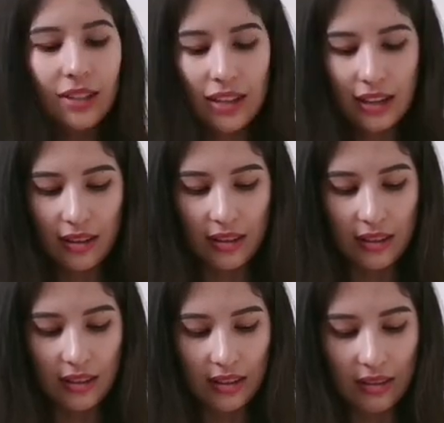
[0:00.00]
I like
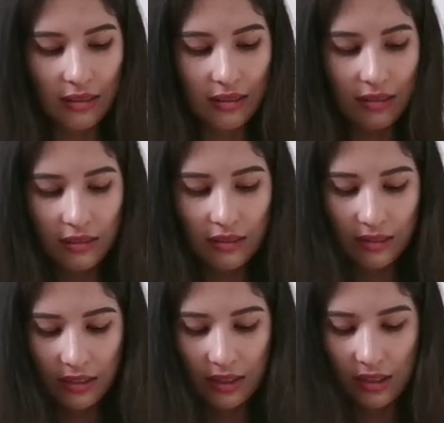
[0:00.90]
this.
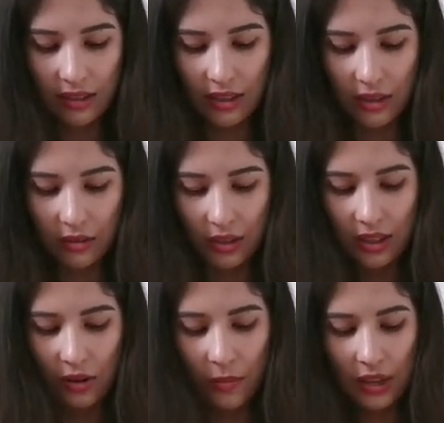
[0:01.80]
This is cute.
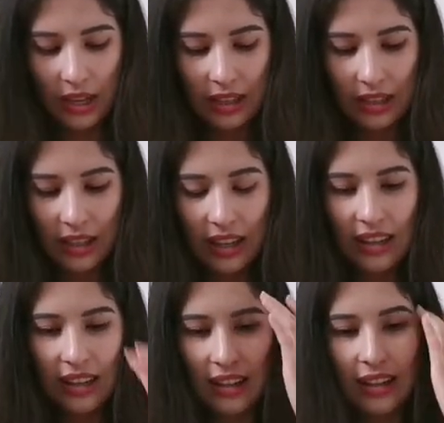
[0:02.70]
Because normally it's
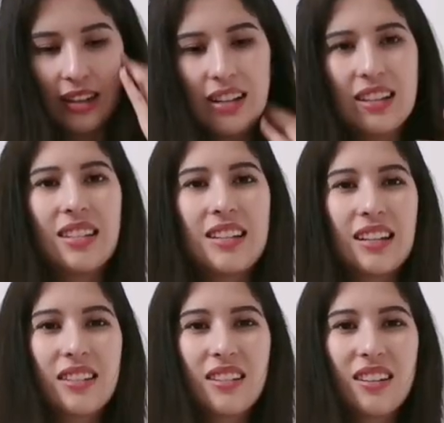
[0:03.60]
like, it
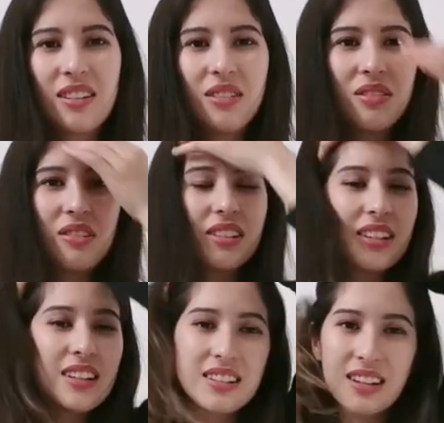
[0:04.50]
sticks to you and
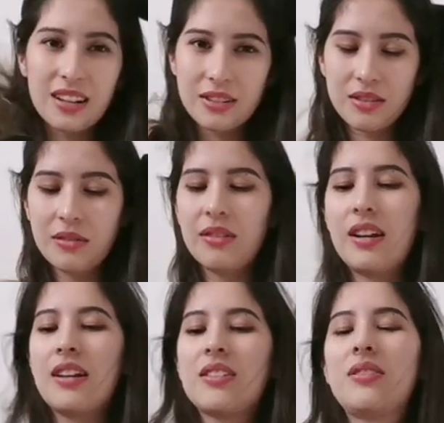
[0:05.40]
then it's not so
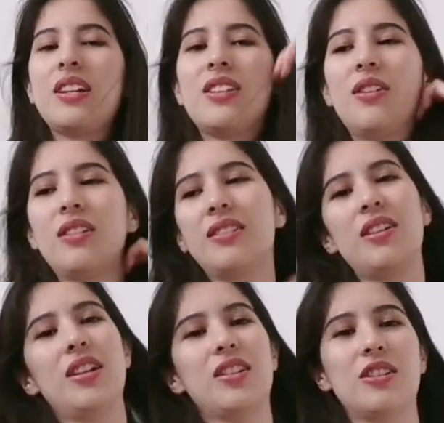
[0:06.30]
nice. Or like you can
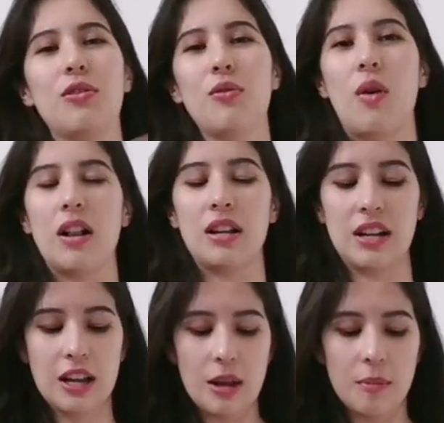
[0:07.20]
tell that it's low
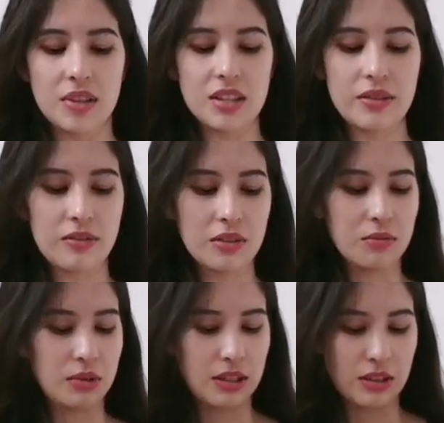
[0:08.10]
quality. But this
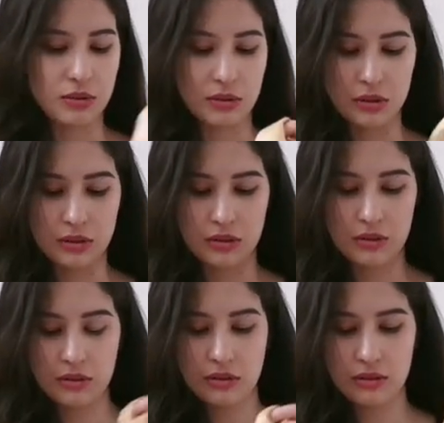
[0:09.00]
feels really cool.
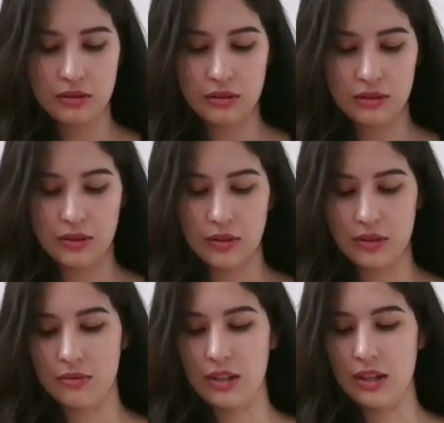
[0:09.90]
This
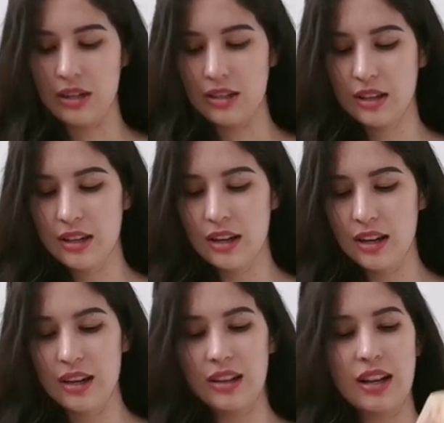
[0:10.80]
feels really nice.
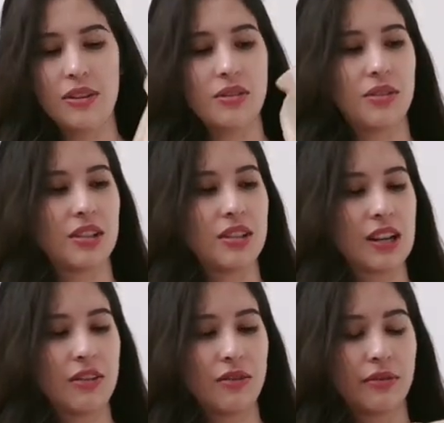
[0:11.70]
And I don't know, this
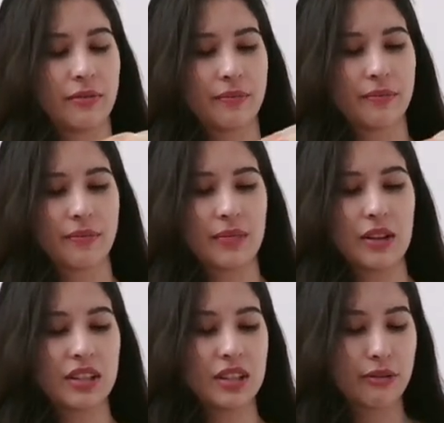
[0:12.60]
kind of
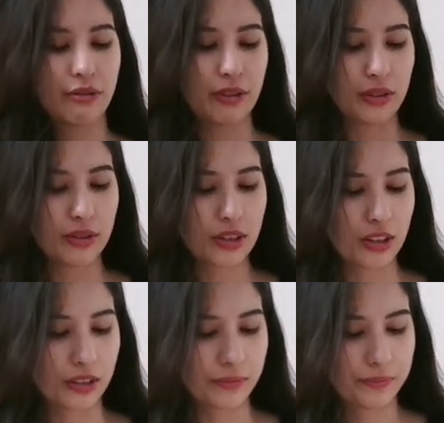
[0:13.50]
looks like a
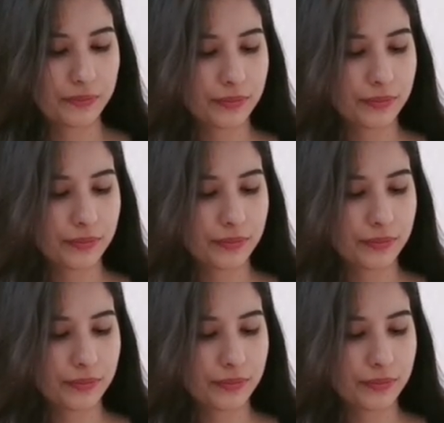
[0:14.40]
filter.